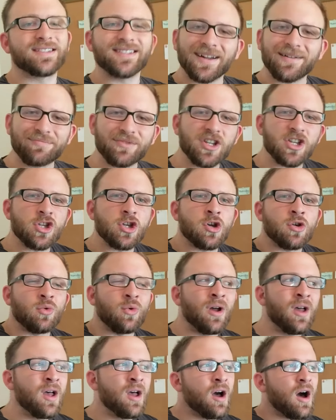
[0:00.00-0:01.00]
It's up to
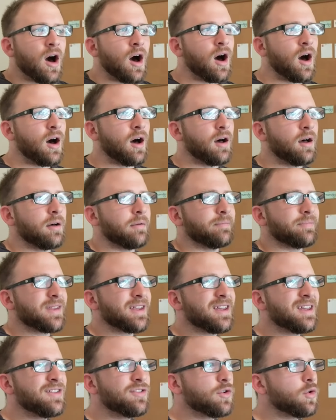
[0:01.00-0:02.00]
you.
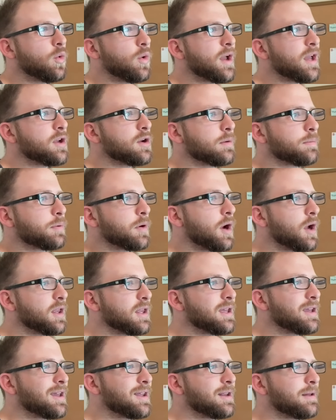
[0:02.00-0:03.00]
Either way, you're
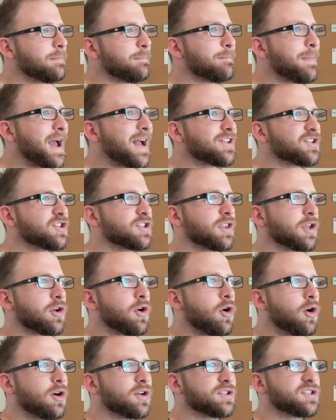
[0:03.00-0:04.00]
probably going to match the
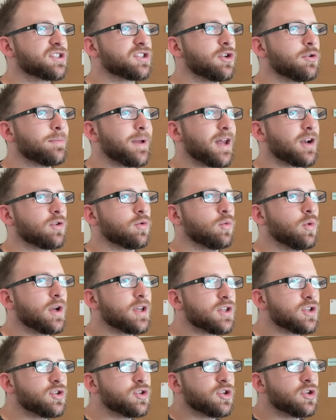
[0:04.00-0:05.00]
cost no matter
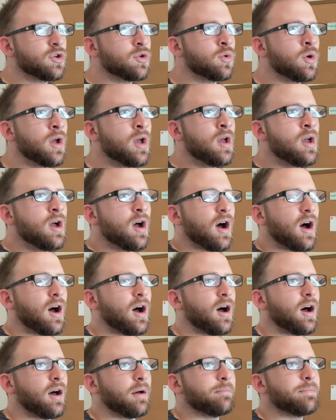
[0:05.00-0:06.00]
what you do.
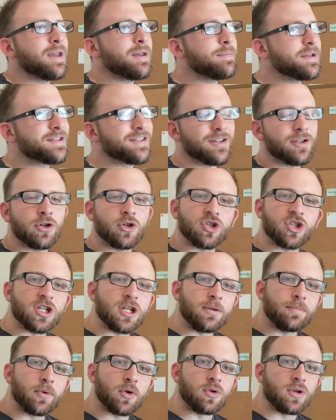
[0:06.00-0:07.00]
Maybe it's a little
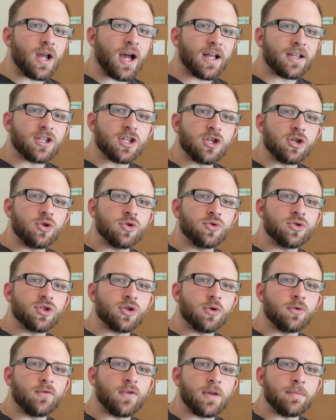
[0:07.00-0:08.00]
cheaper not to use
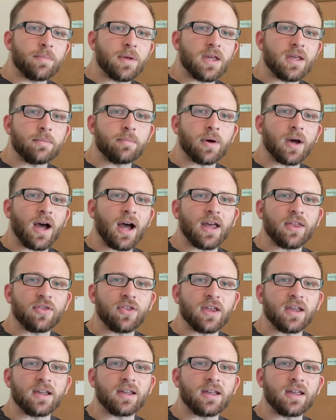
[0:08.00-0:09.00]
UVB, but I
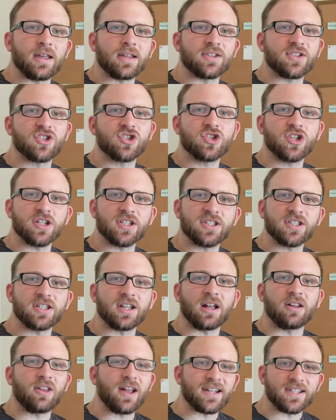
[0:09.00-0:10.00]
think it's just
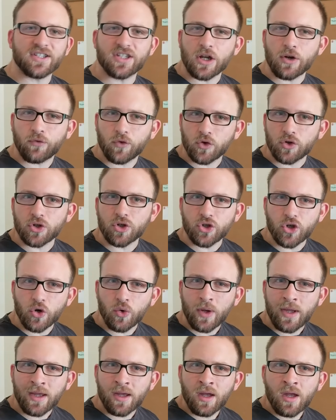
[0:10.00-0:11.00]
a lot safer to
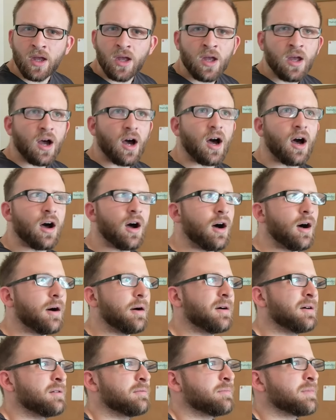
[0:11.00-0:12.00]
do it.
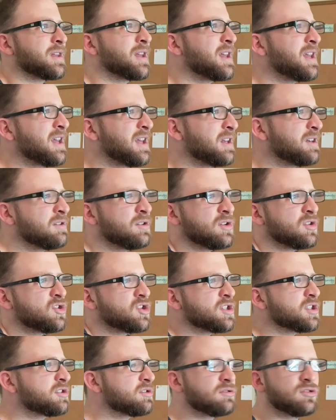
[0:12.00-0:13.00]
And
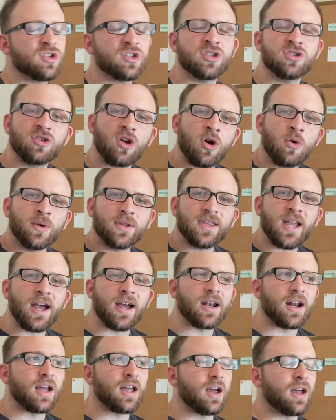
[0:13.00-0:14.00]
just go with
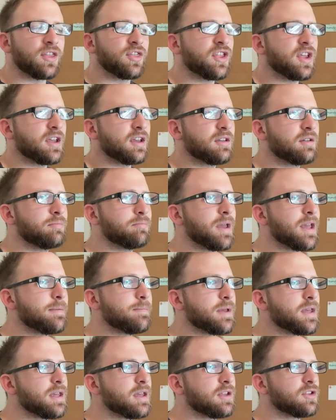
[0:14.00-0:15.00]
that. I think
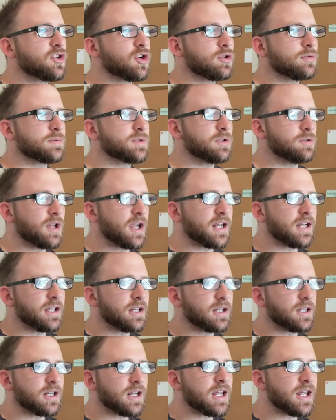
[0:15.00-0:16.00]
maybe in terms of
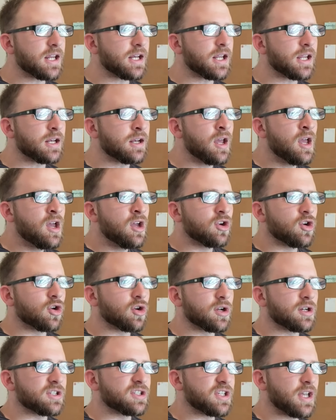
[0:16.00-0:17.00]
lighting and heating,
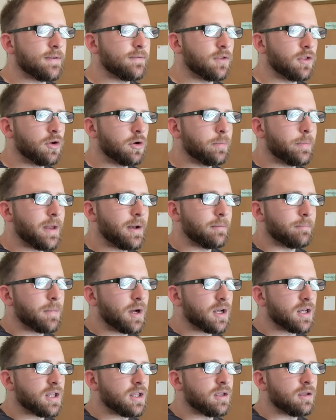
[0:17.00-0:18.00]
you're going to save a little bit of
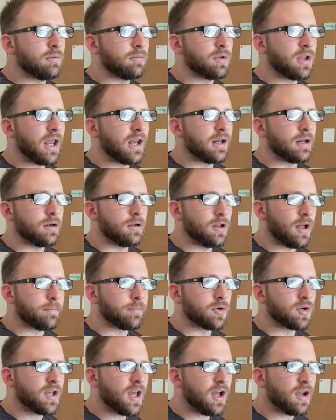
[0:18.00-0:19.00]
money getting a
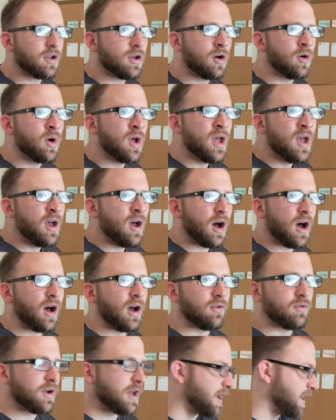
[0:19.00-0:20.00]
leopard gecko.
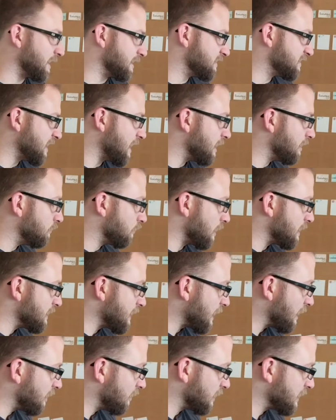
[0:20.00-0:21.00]
Like I said, right
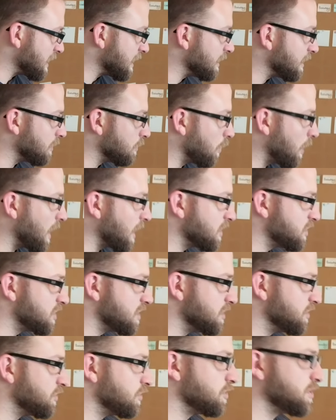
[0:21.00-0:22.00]
now, heating-wise,
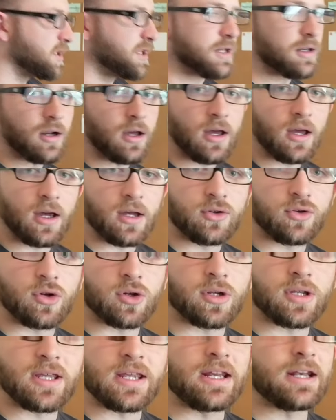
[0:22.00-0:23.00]
she's using
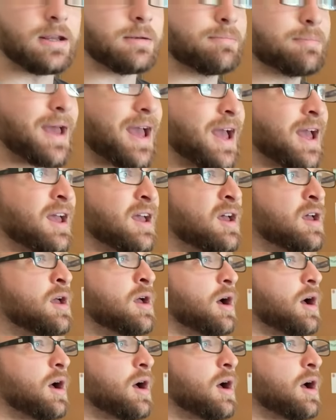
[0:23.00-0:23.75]
underheated mat.